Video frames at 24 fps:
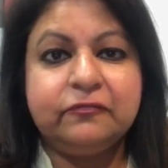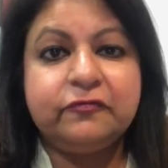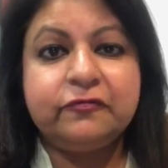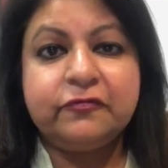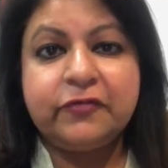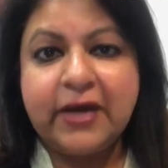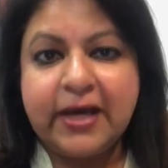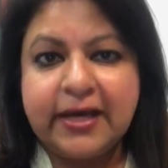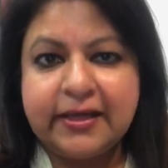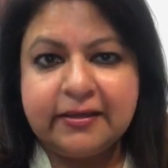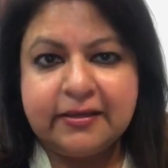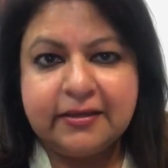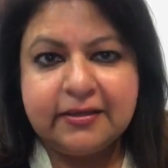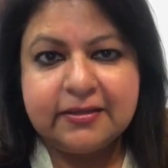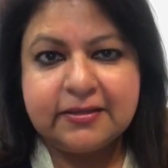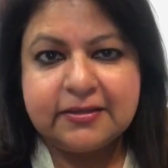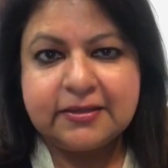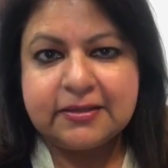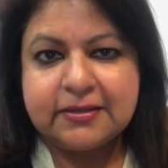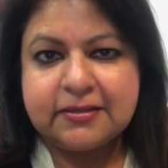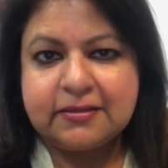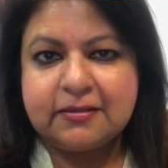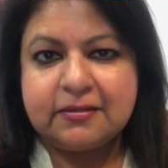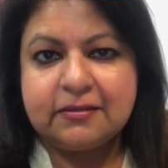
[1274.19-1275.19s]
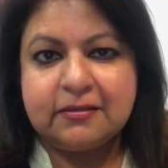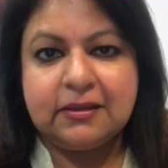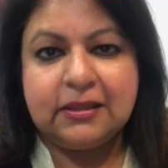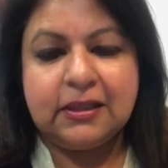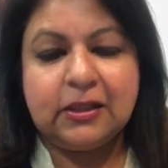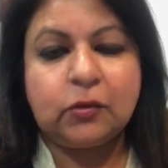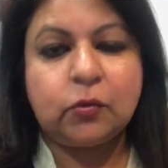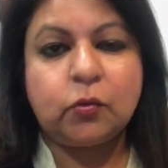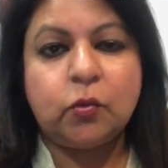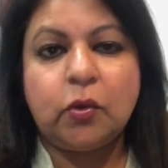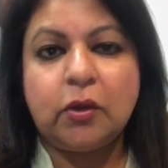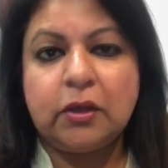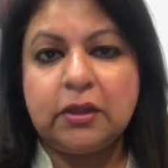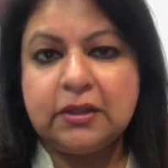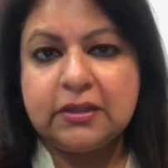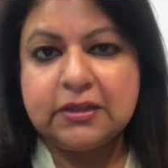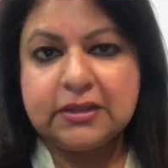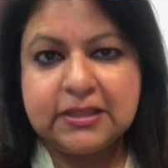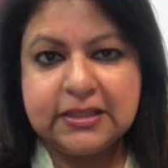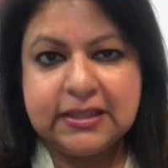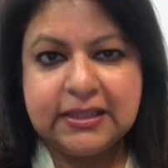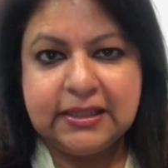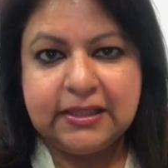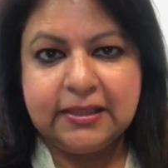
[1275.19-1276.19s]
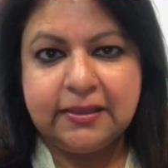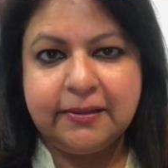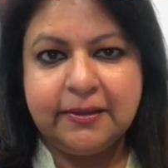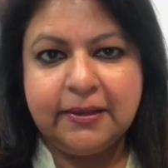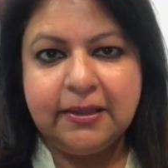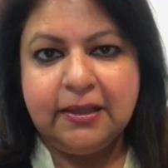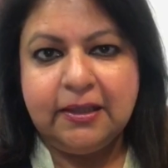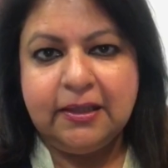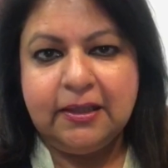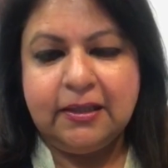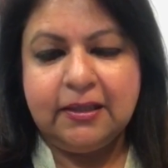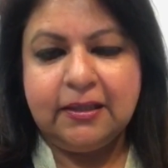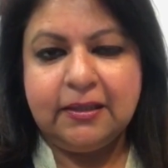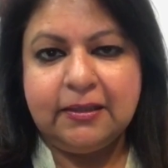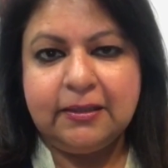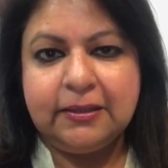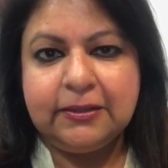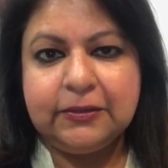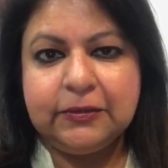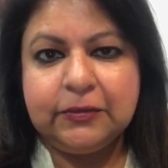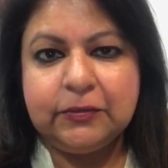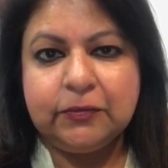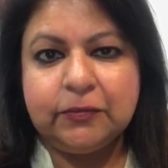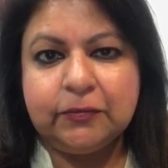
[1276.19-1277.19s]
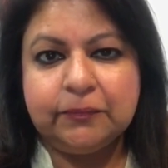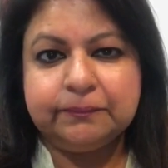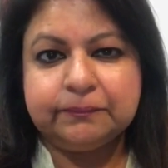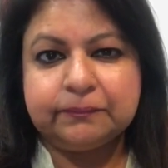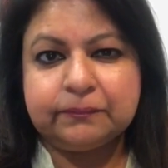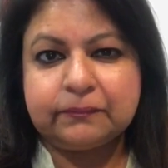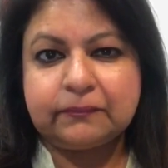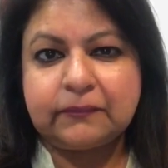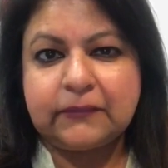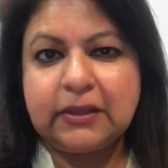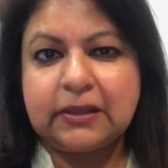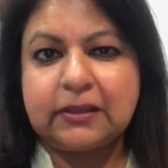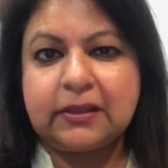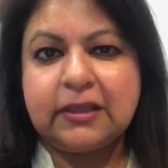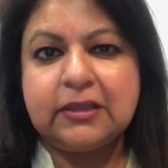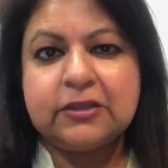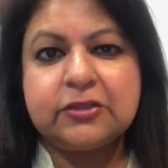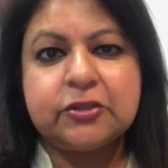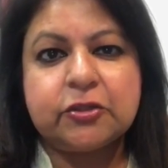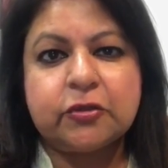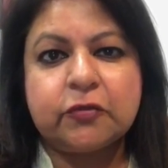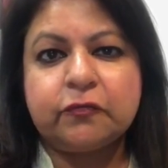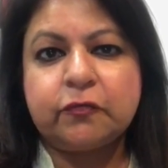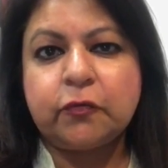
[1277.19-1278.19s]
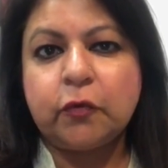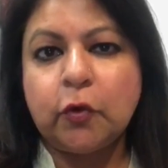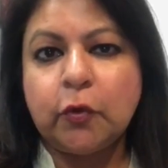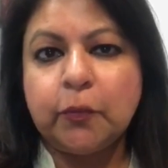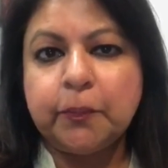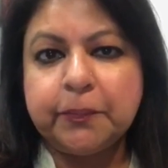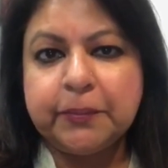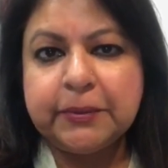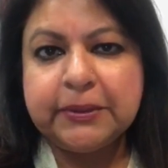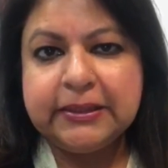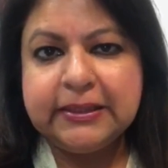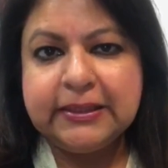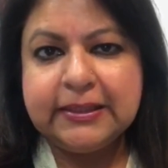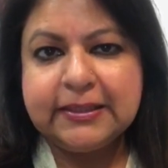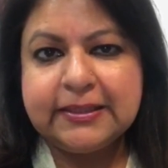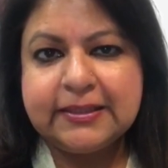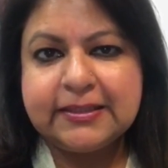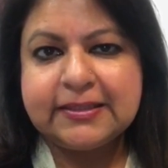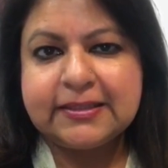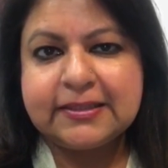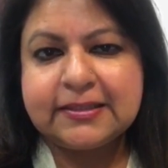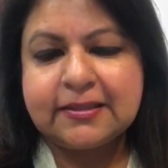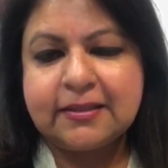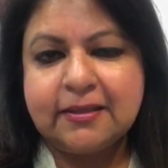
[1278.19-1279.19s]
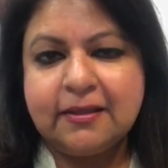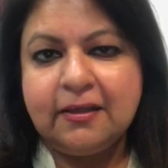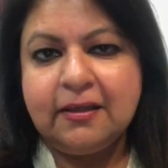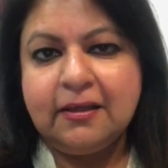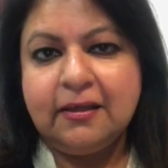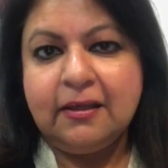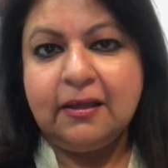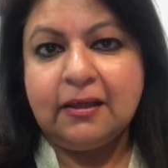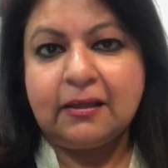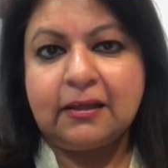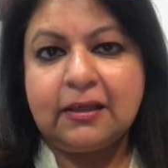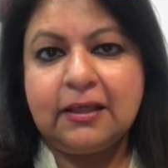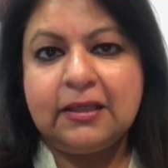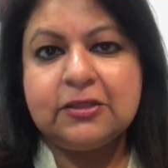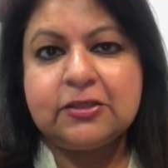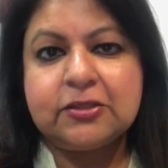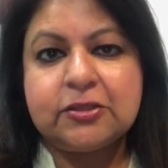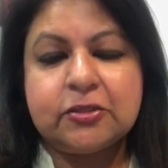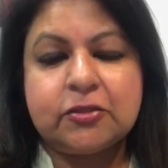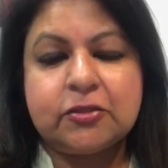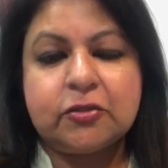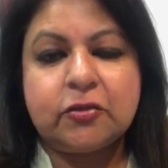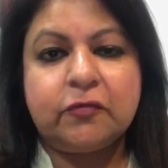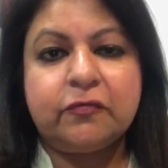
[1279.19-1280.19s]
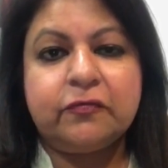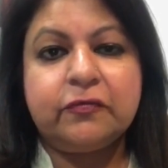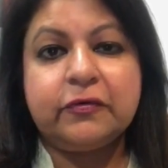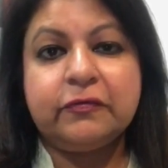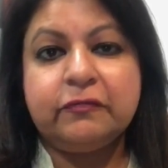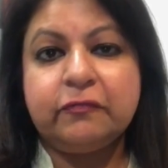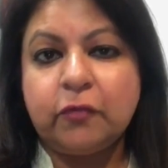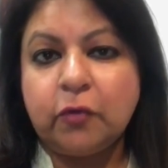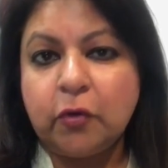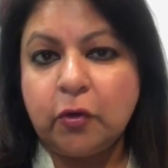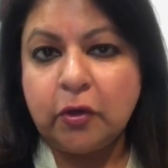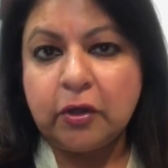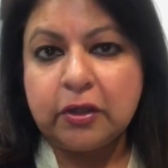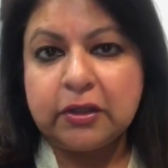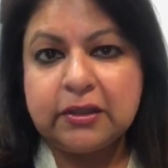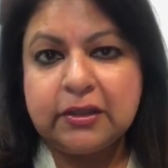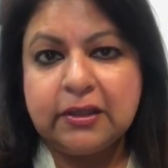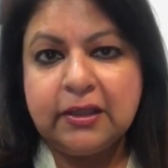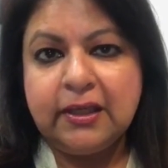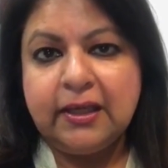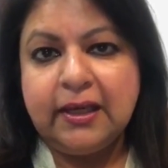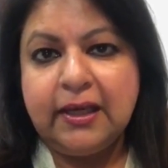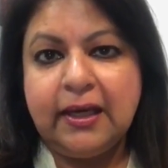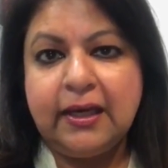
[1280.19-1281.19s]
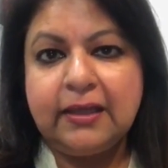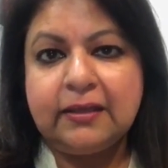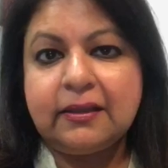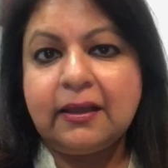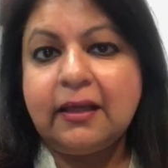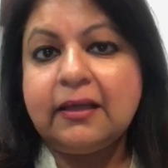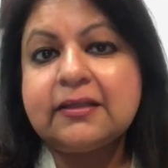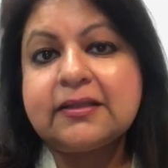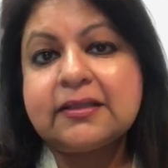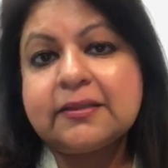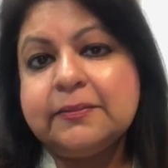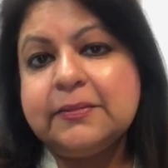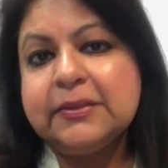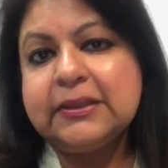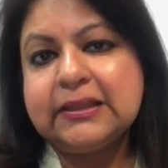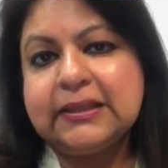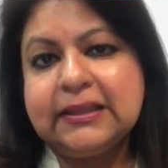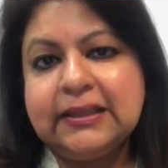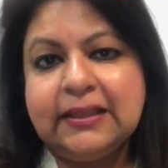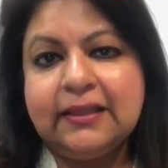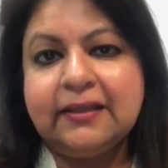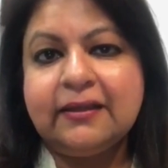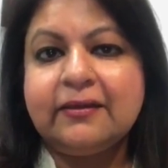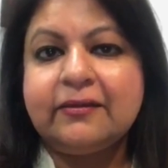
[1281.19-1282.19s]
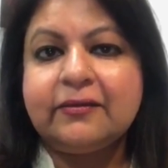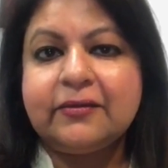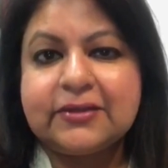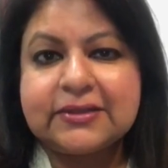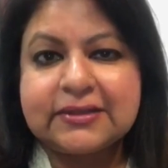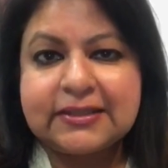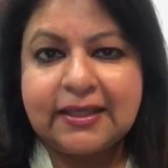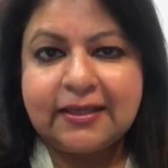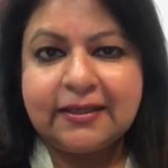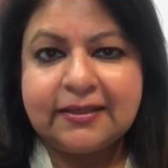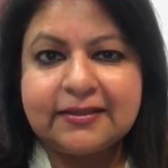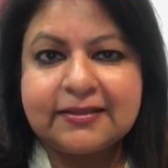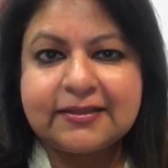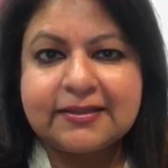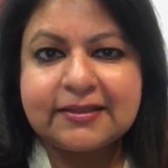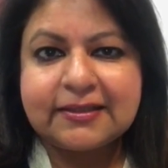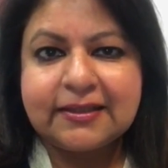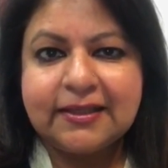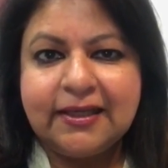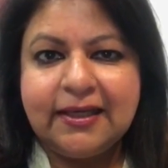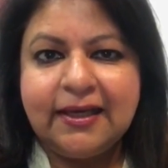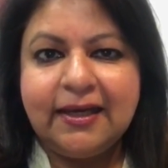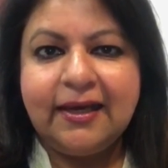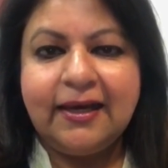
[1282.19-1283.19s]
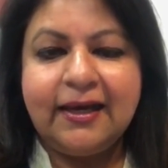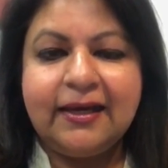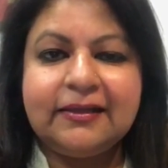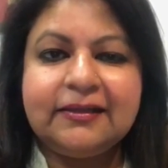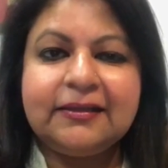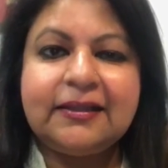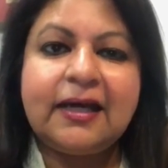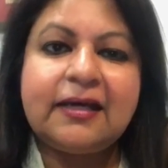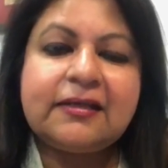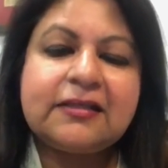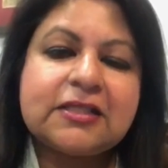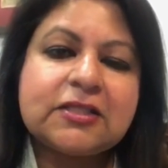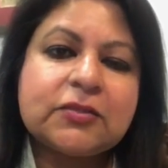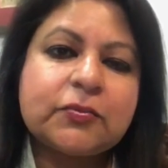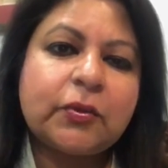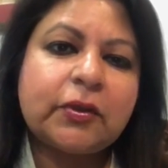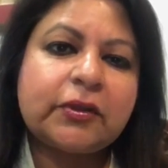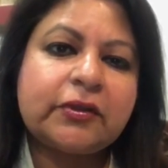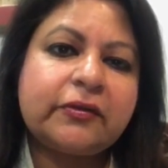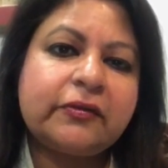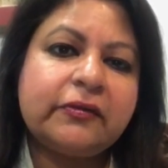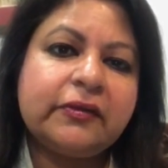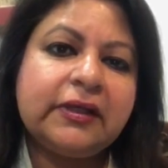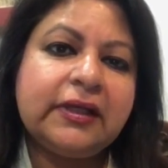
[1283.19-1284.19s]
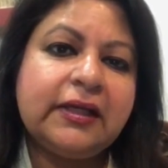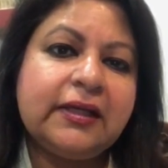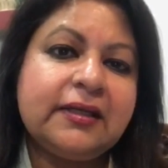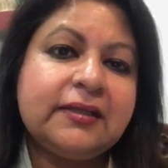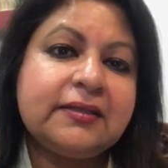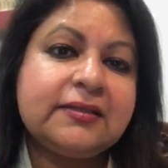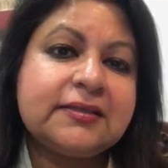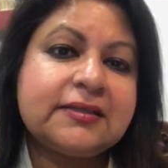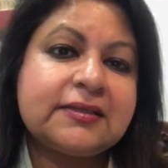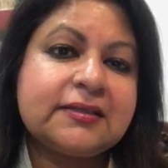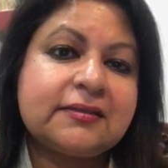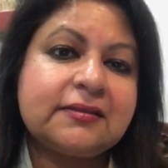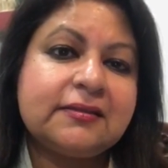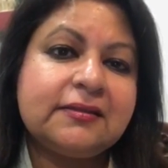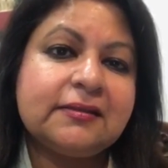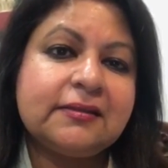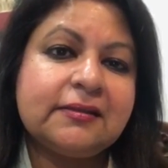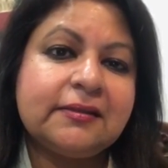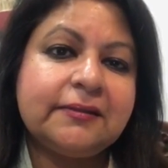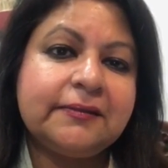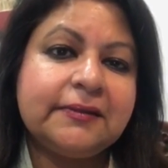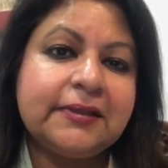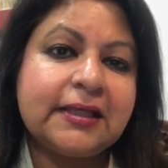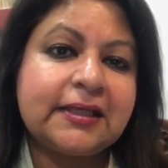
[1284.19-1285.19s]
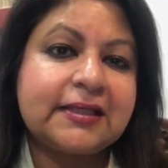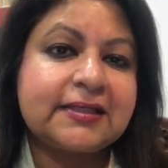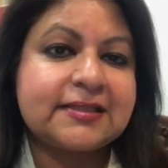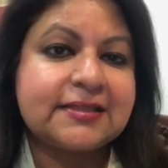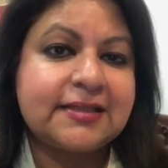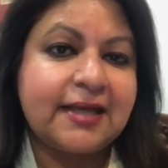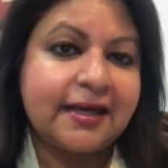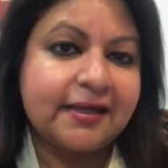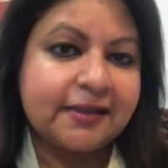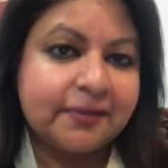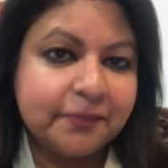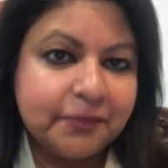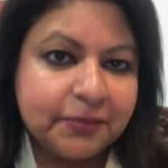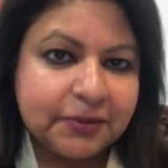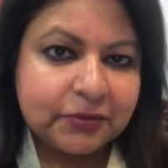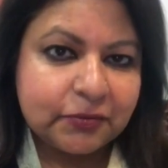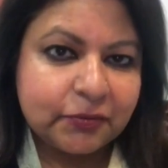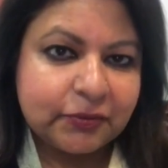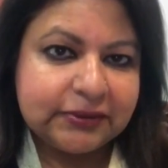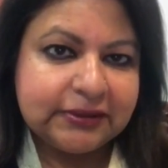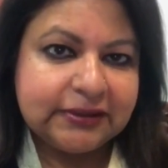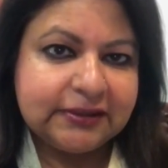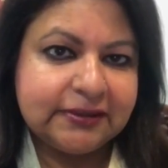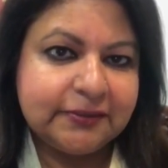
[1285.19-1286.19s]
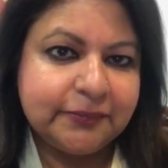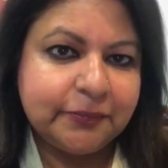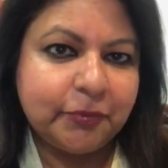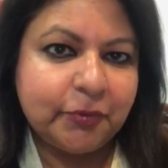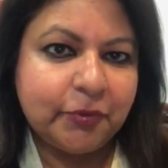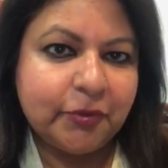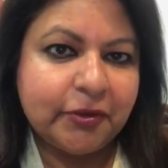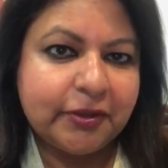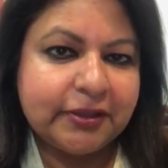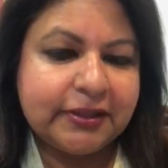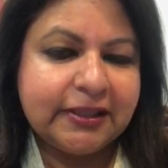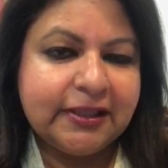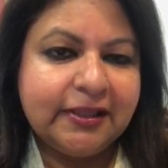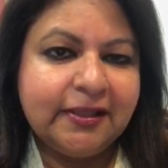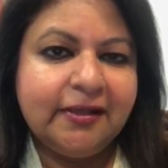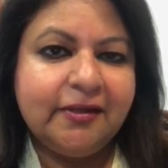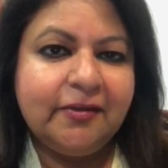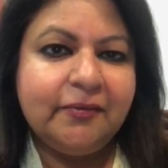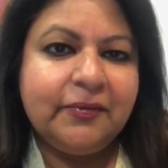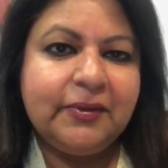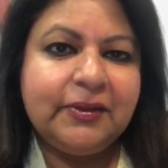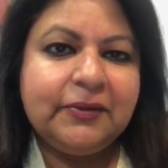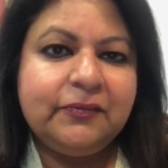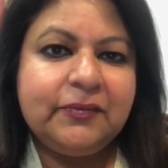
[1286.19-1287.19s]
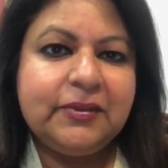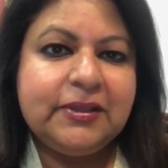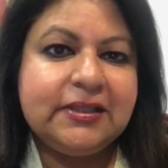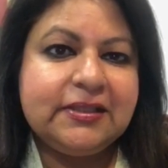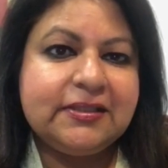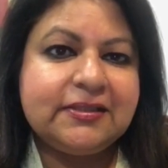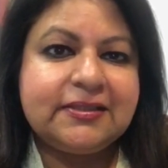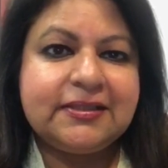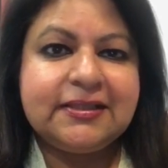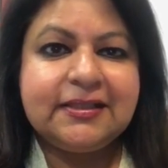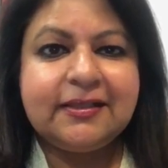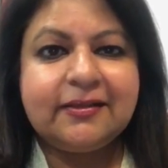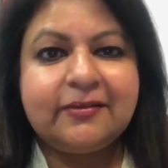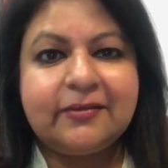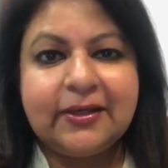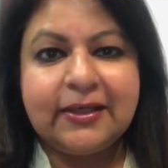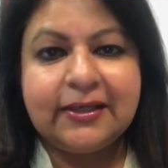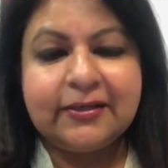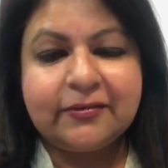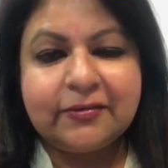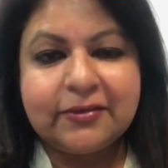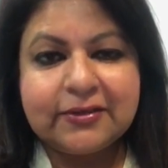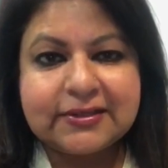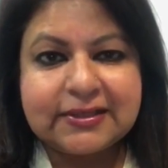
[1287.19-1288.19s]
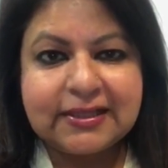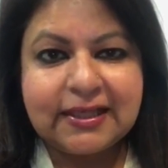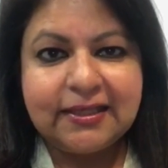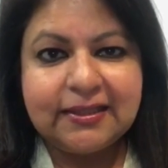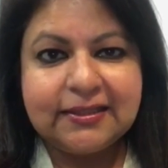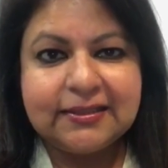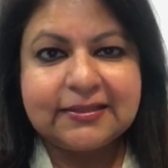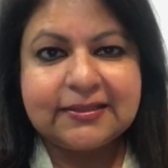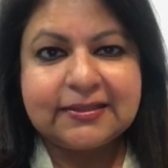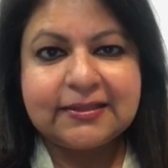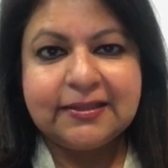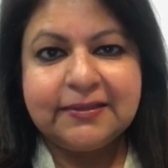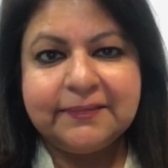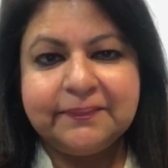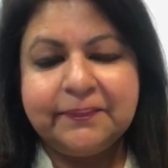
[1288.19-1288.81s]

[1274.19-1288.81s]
fairness, equality, uh, you know, a culture of openness, a culture of reward, and ultimately results. And that is what creates the excitement within the board when we see great results.